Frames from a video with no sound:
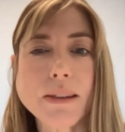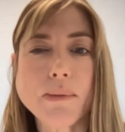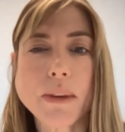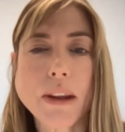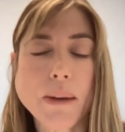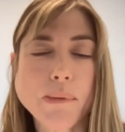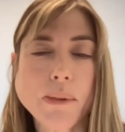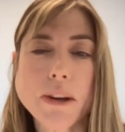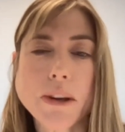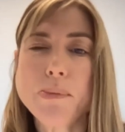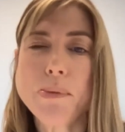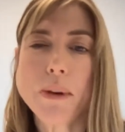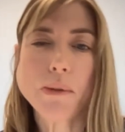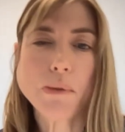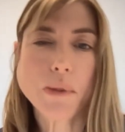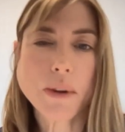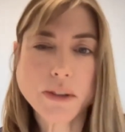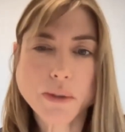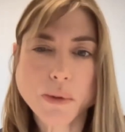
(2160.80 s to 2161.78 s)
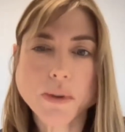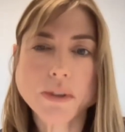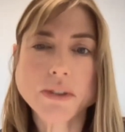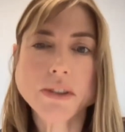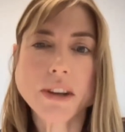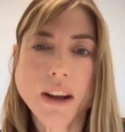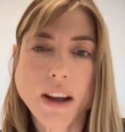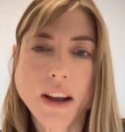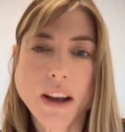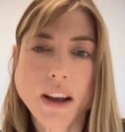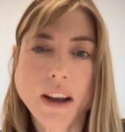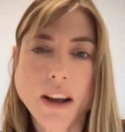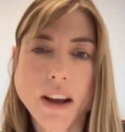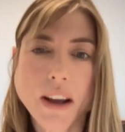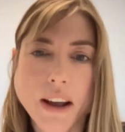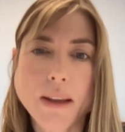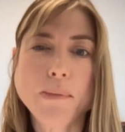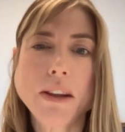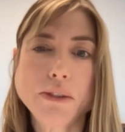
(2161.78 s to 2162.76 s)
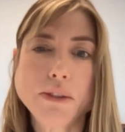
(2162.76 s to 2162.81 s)
somebody I'm going to put resource
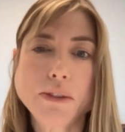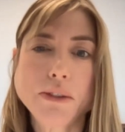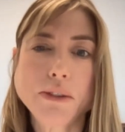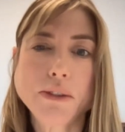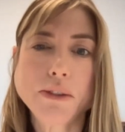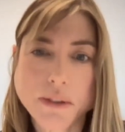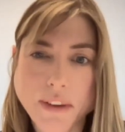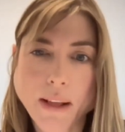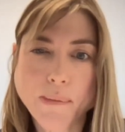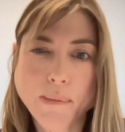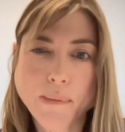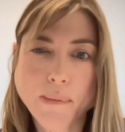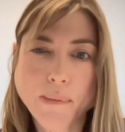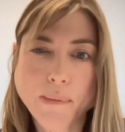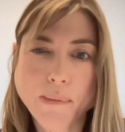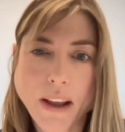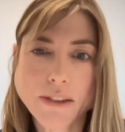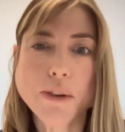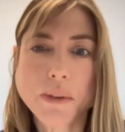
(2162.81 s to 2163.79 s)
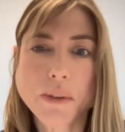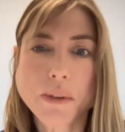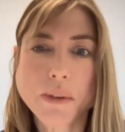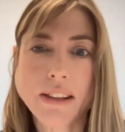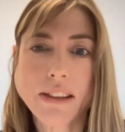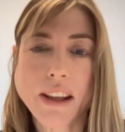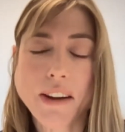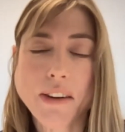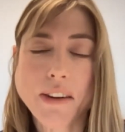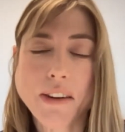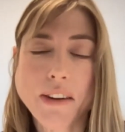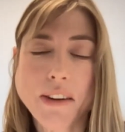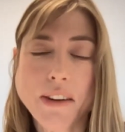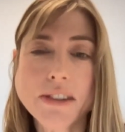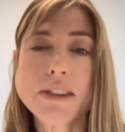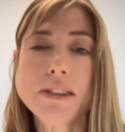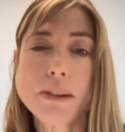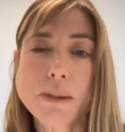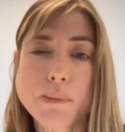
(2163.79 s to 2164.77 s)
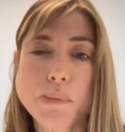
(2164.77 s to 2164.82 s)
time into developing so you can get there.